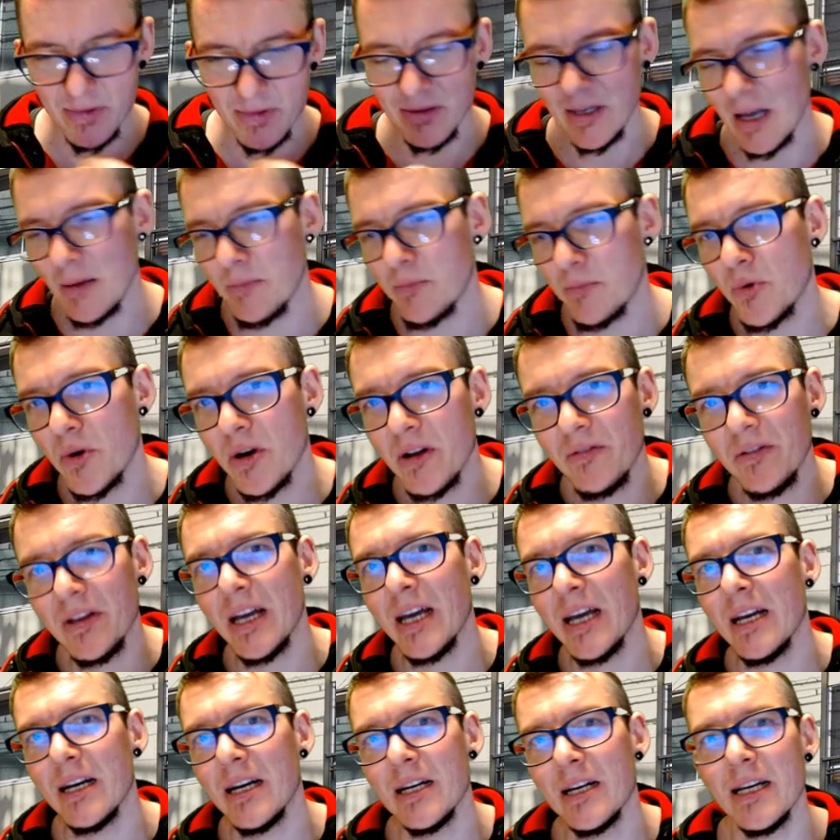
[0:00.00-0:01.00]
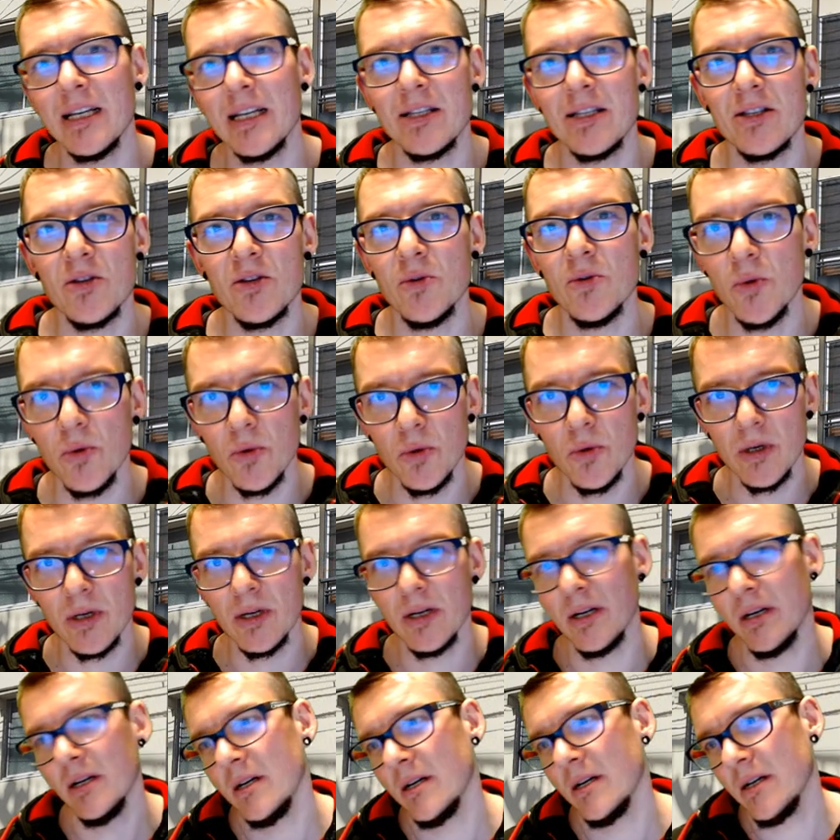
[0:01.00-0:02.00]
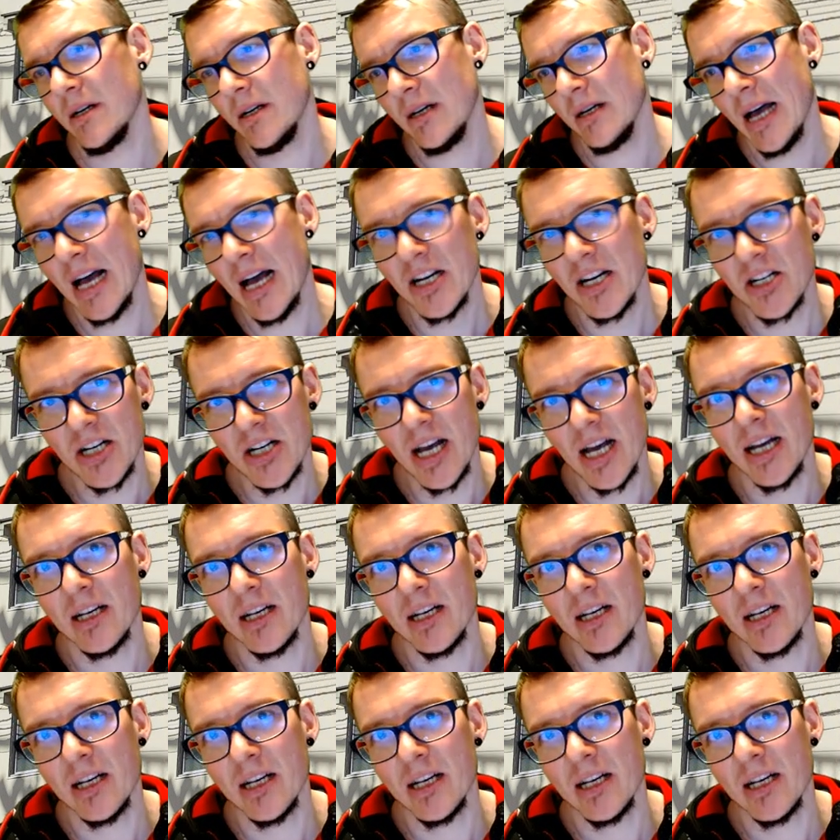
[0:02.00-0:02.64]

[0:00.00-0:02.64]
abbreviated it to hashtag